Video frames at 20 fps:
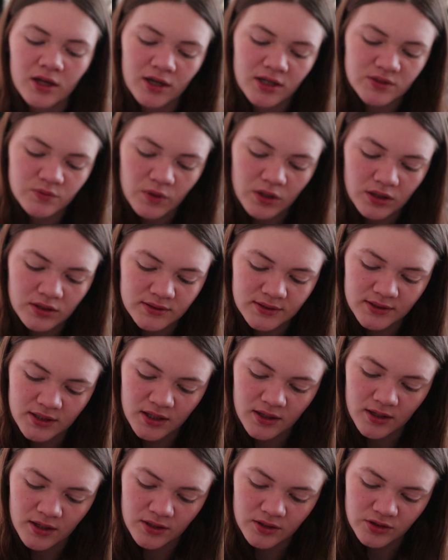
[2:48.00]
as well as
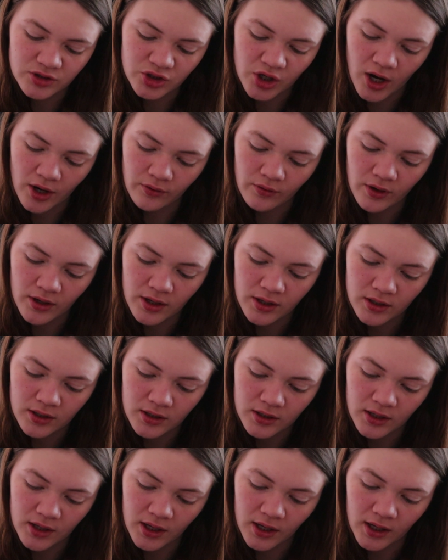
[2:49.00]
genre
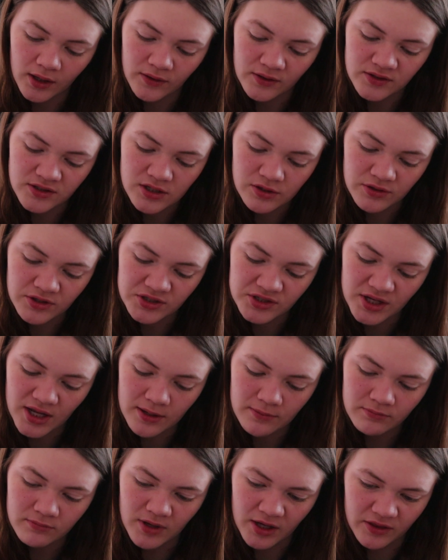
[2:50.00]
and the series
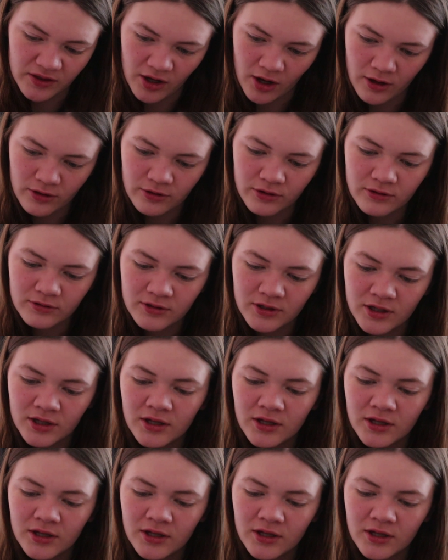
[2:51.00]
name and the author.